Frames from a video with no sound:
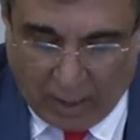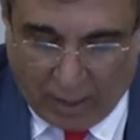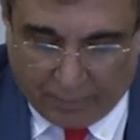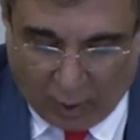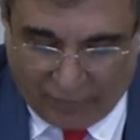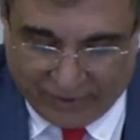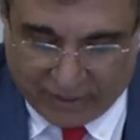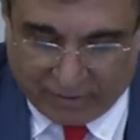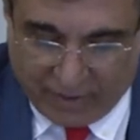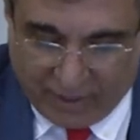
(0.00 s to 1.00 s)
uh,
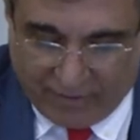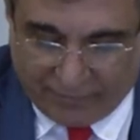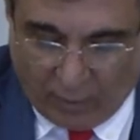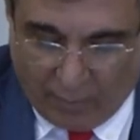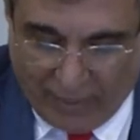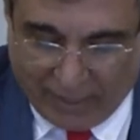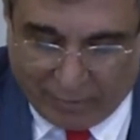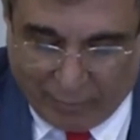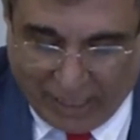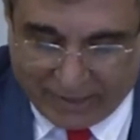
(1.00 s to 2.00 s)
profit for
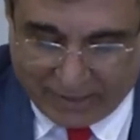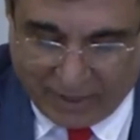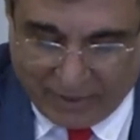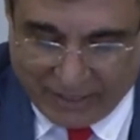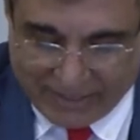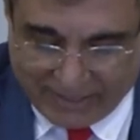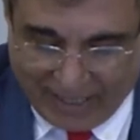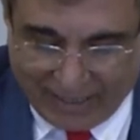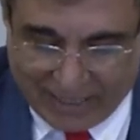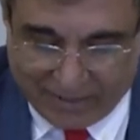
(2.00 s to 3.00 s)
men, but the
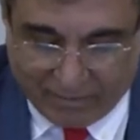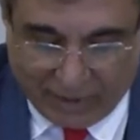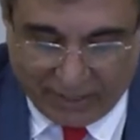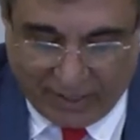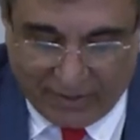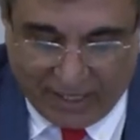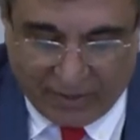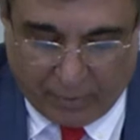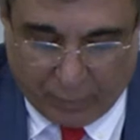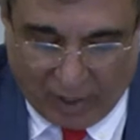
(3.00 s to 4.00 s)
sin is greater
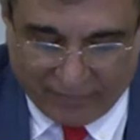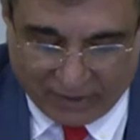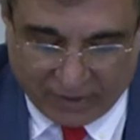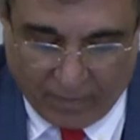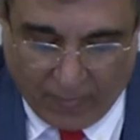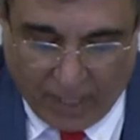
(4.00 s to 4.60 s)
than the profit.